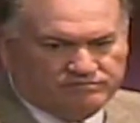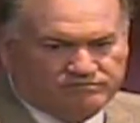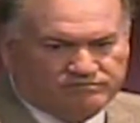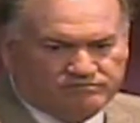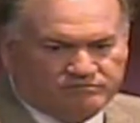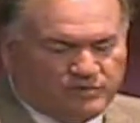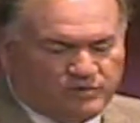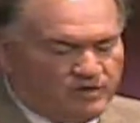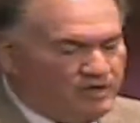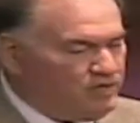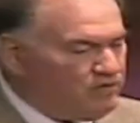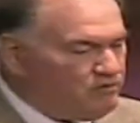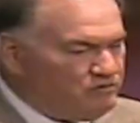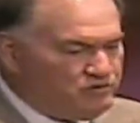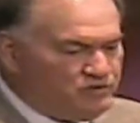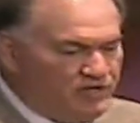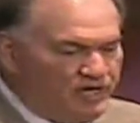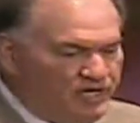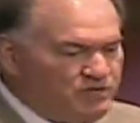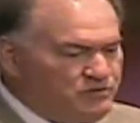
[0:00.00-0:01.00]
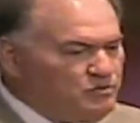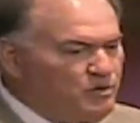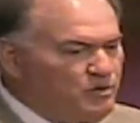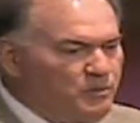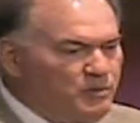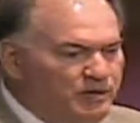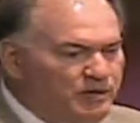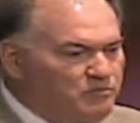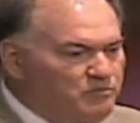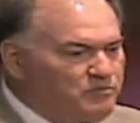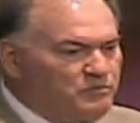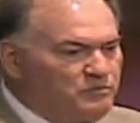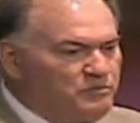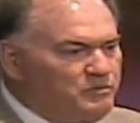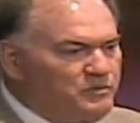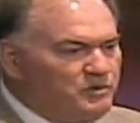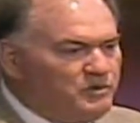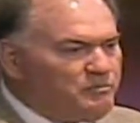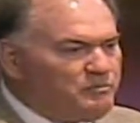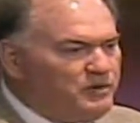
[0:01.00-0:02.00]
We're not going to change what we were
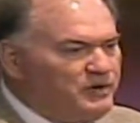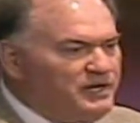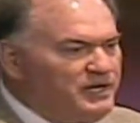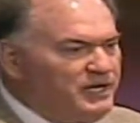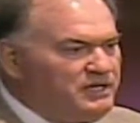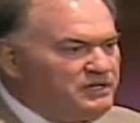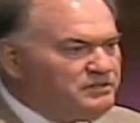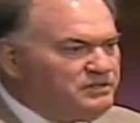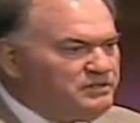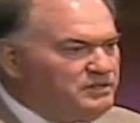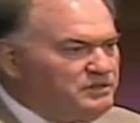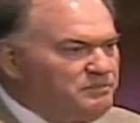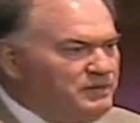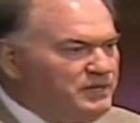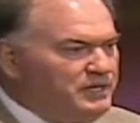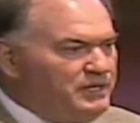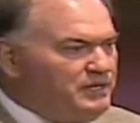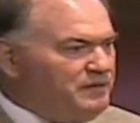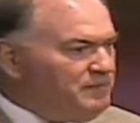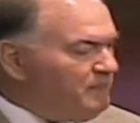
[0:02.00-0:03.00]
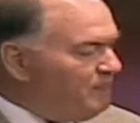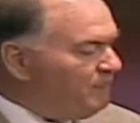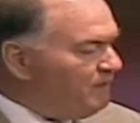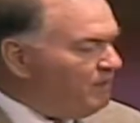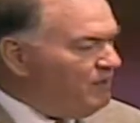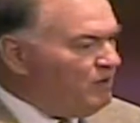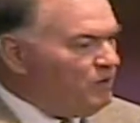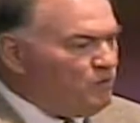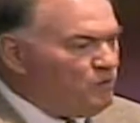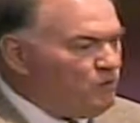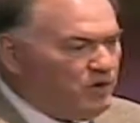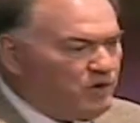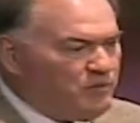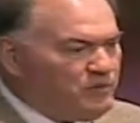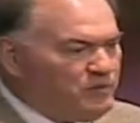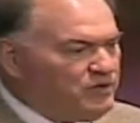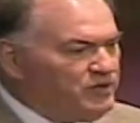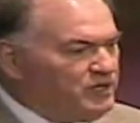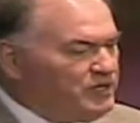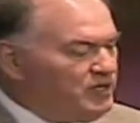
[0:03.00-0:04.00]
predestined to be, where we're going
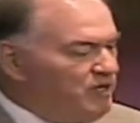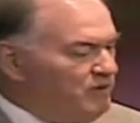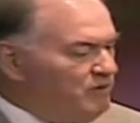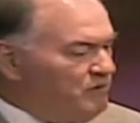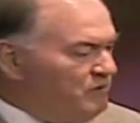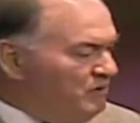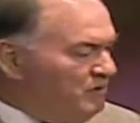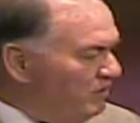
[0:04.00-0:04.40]
to go.